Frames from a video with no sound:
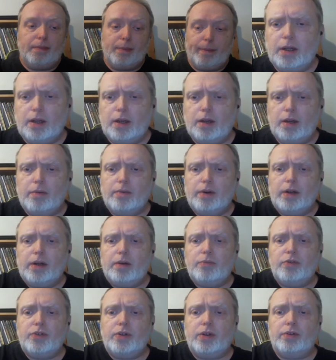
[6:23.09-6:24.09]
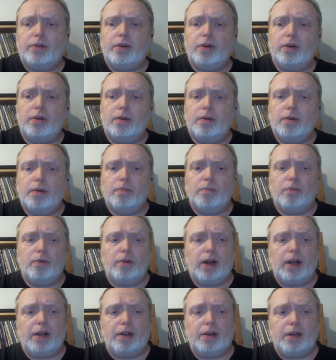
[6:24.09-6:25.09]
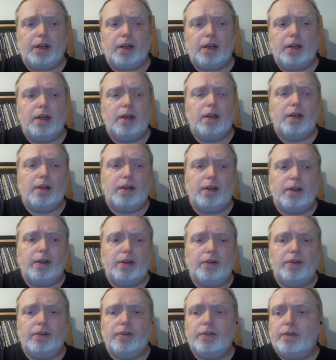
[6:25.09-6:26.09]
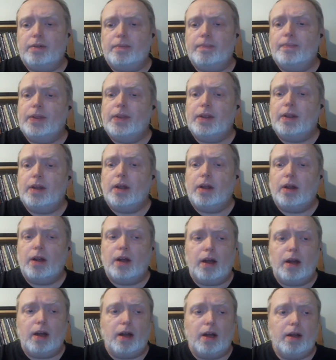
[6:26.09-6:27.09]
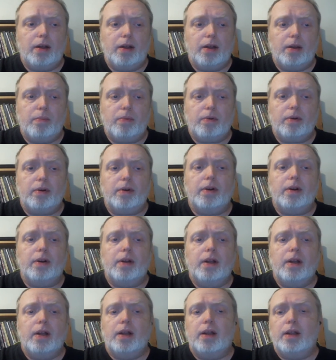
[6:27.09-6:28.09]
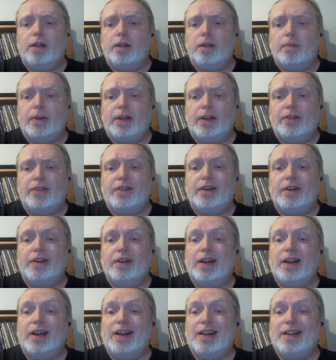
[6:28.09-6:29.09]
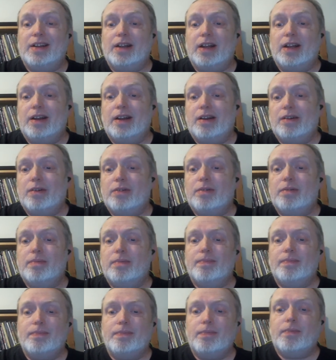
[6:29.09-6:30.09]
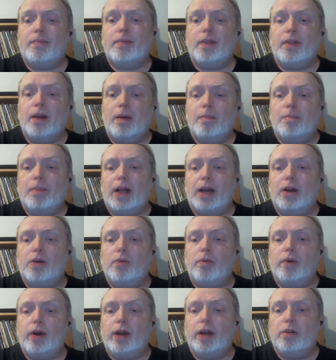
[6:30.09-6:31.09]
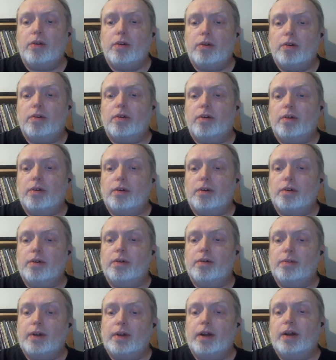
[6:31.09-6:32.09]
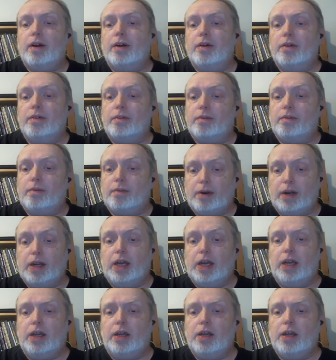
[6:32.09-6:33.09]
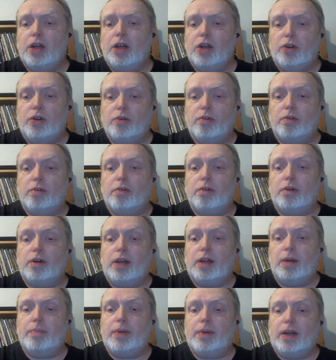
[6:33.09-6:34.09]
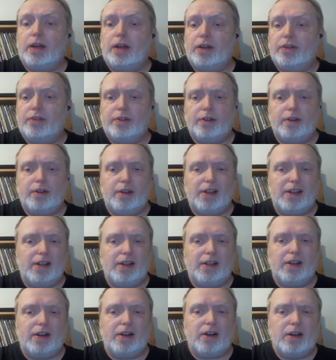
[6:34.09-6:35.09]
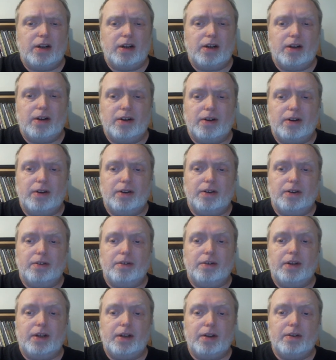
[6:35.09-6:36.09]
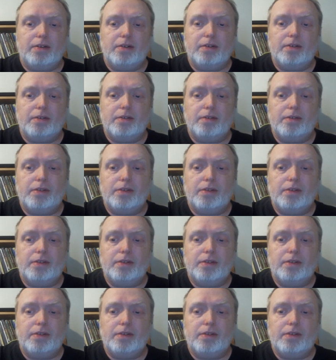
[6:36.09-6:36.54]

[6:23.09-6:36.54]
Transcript: When it comes to tone, morality is important. It depends on how black and white or how gray your campaign is. Are your heroes